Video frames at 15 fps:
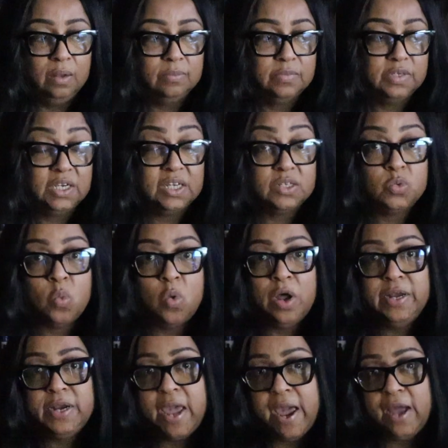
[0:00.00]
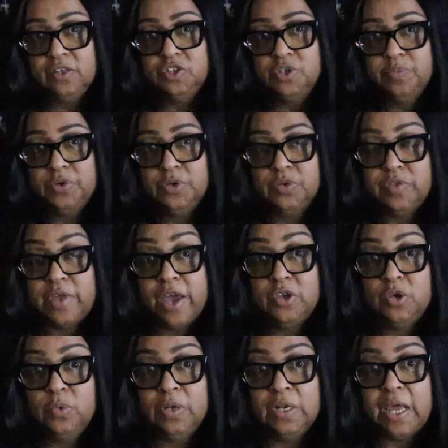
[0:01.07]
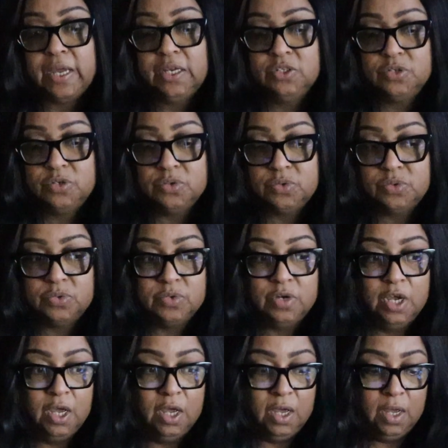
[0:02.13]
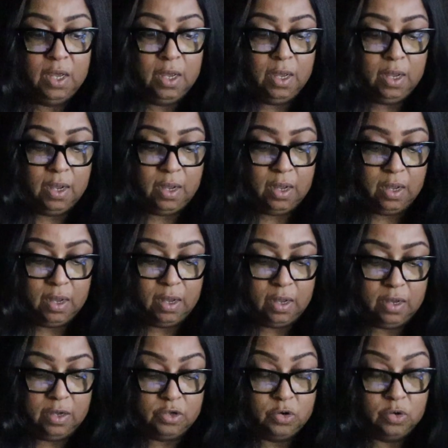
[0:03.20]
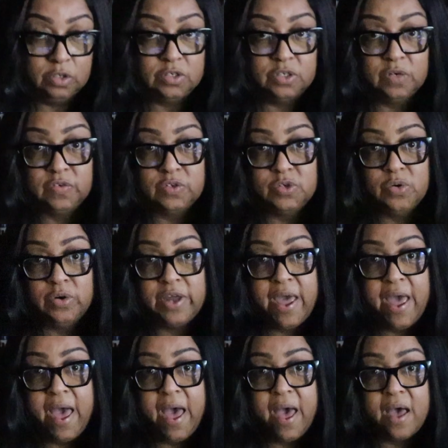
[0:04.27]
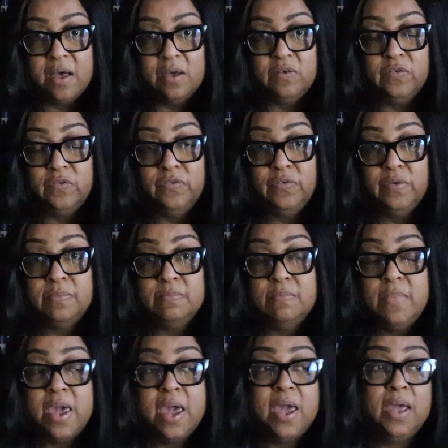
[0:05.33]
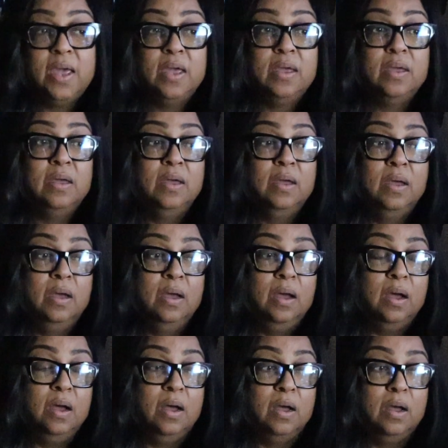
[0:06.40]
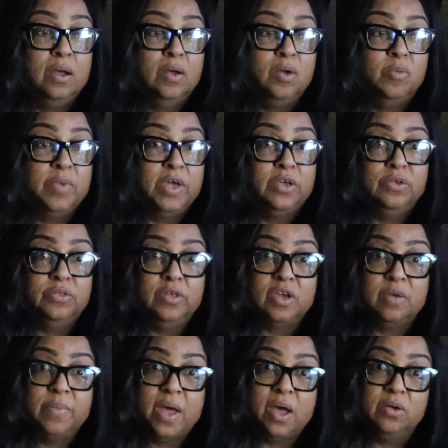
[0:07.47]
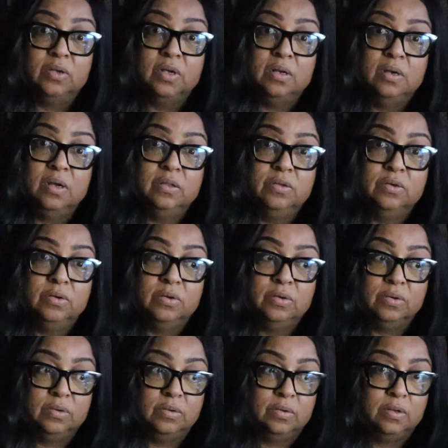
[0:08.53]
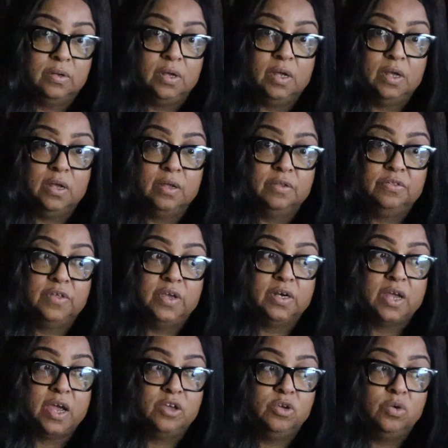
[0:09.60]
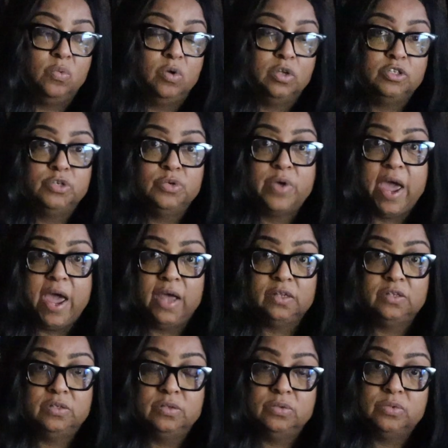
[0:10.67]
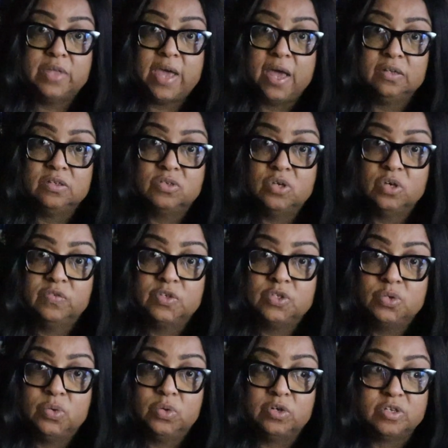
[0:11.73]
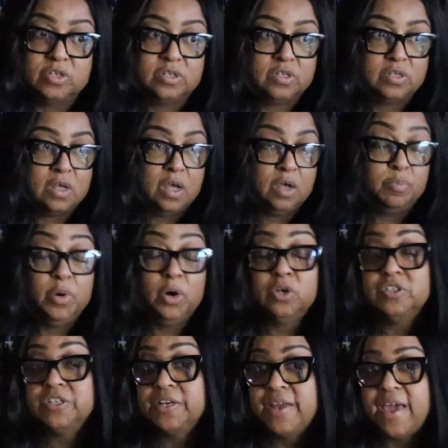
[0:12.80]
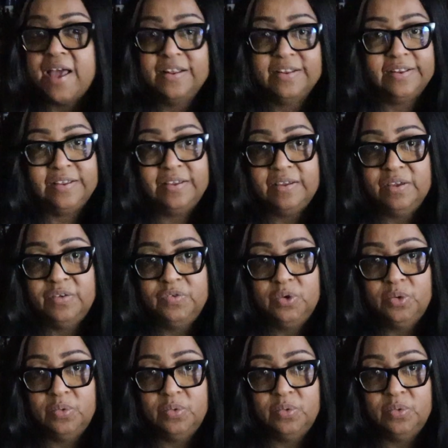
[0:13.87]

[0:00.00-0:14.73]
Because one attribute that you would like to your Servitor to have may make you think about another thing that you want to add to that Servitor's personality, if you